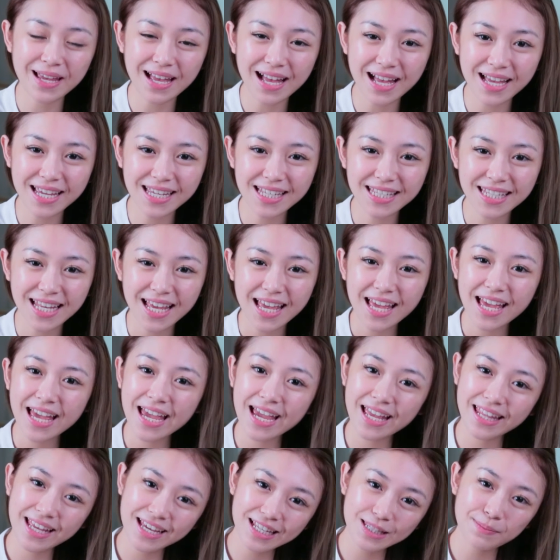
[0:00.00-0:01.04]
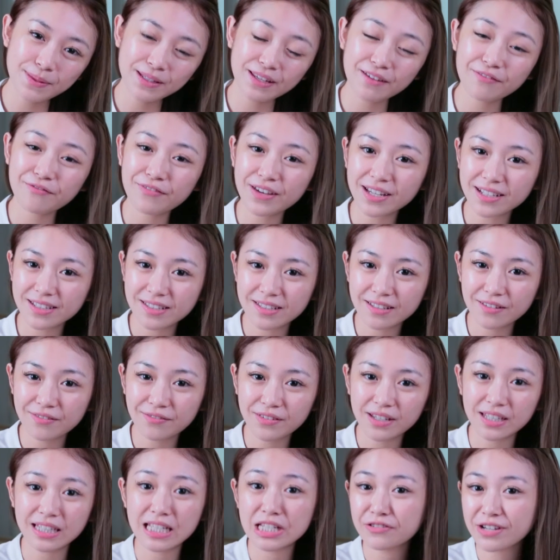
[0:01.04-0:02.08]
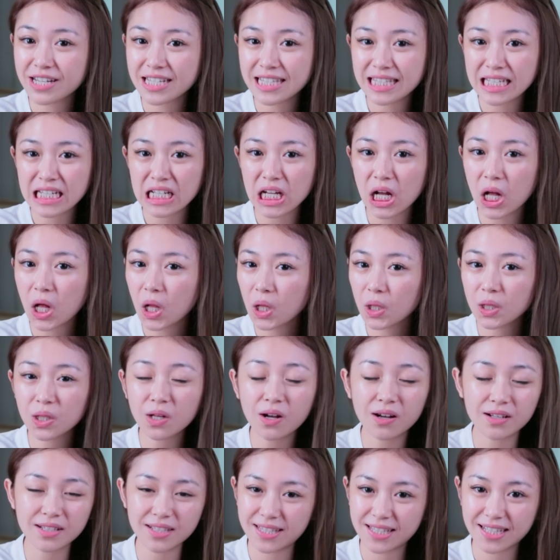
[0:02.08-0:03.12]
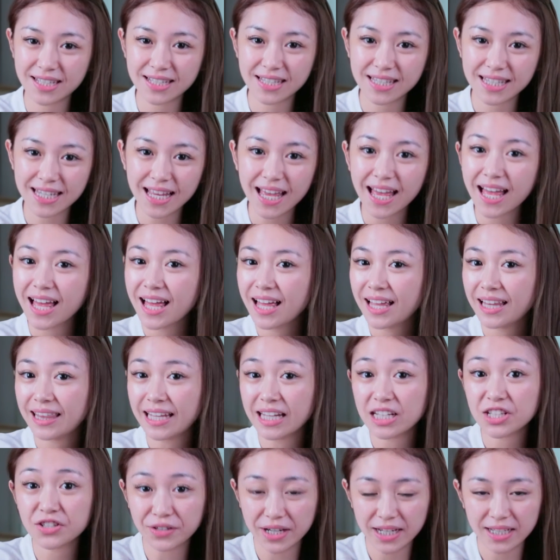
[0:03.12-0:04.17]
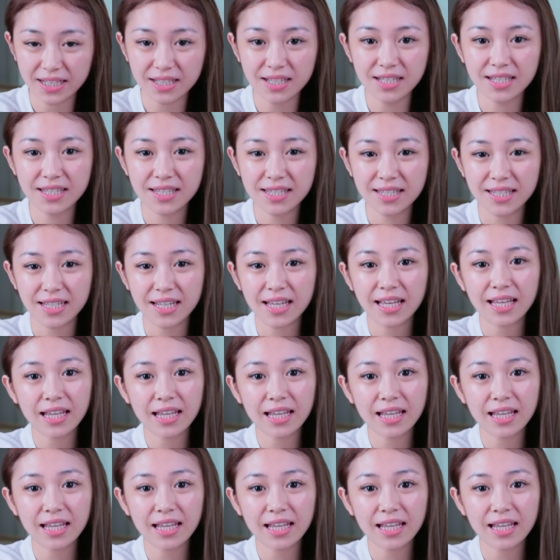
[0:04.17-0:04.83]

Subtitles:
my eyes and has been effective in addressing all concerns like dryness,